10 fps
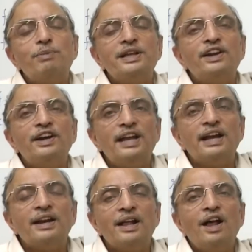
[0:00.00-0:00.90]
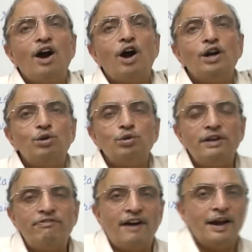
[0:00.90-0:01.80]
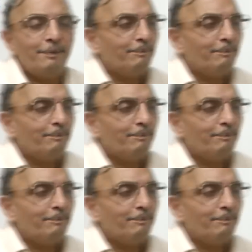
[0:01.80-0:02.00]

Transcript: been written onto the file.